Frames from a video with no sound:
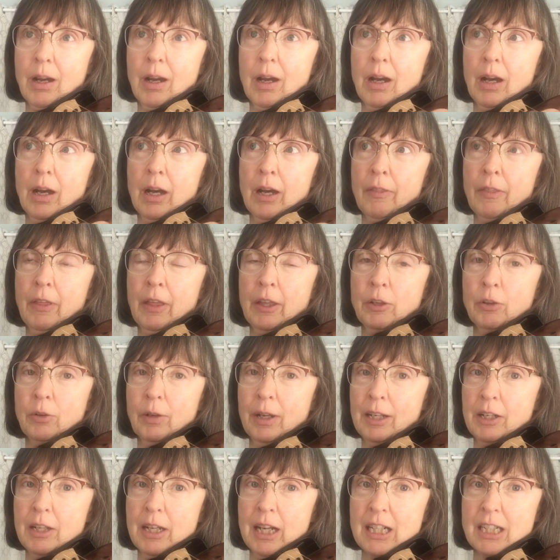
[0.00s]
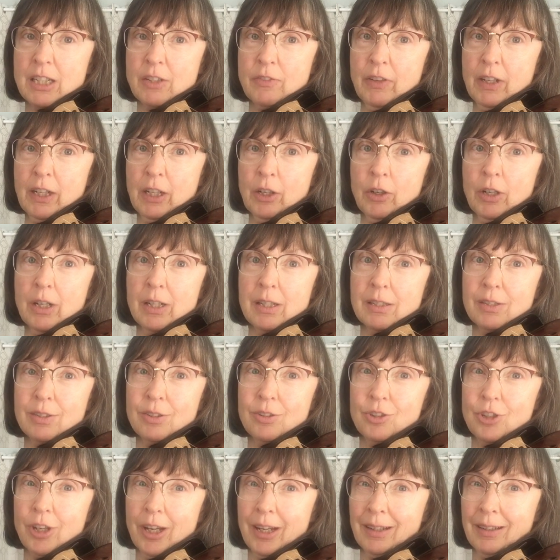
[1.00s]
That your index finger is
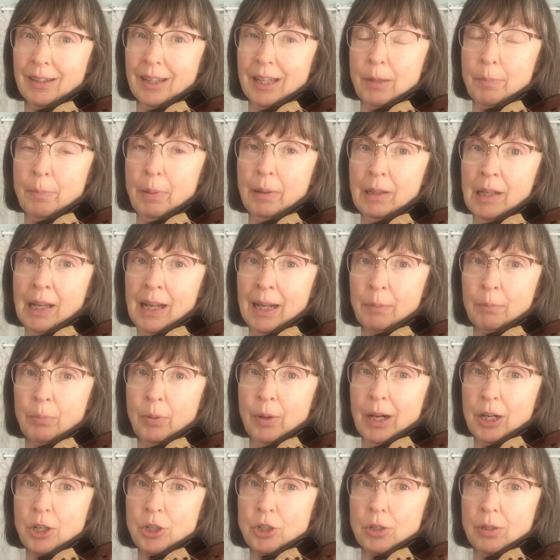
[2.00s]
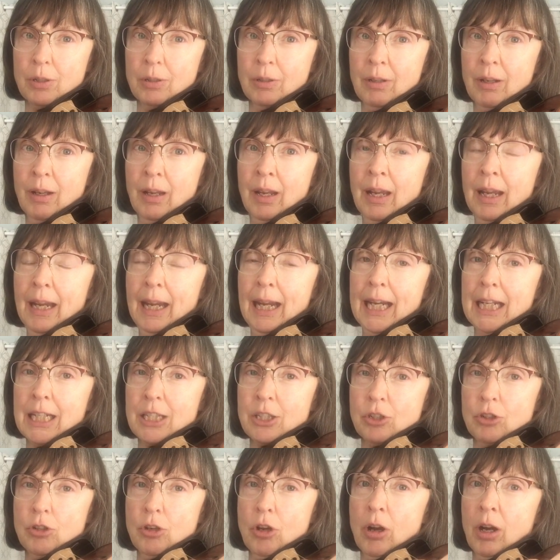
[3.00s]
gently applying pressure.
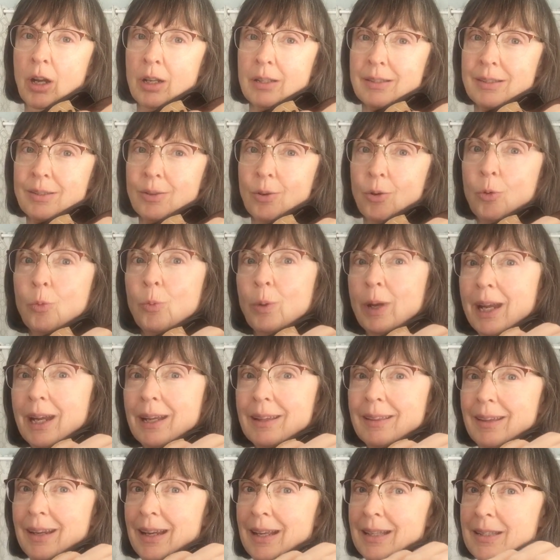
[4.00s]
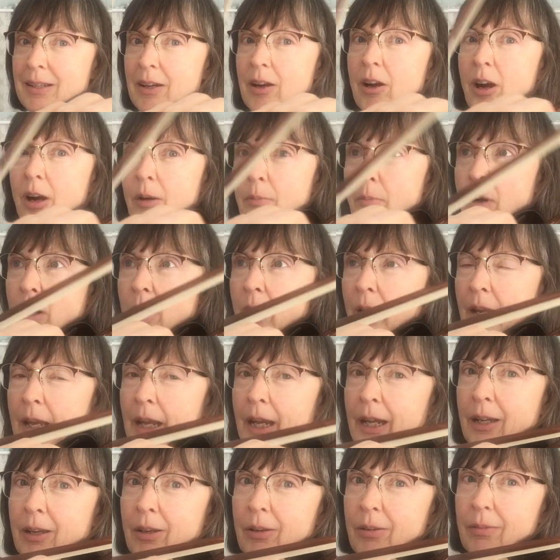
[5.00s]
It's not so weak that it's a
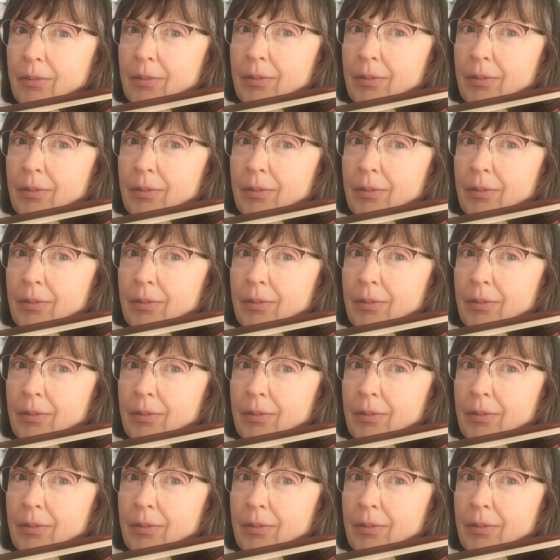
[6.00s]
harmonic.